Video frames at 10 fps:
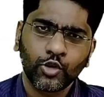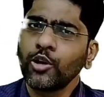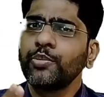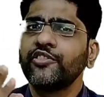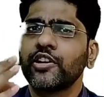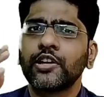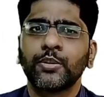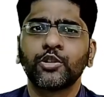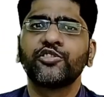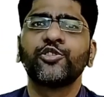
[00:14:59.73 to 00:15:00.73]
Not be
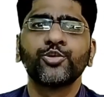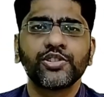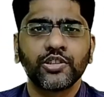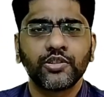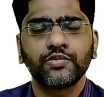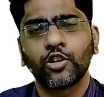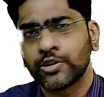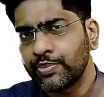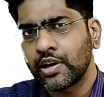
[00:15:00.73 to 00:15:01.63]
worried about the future or the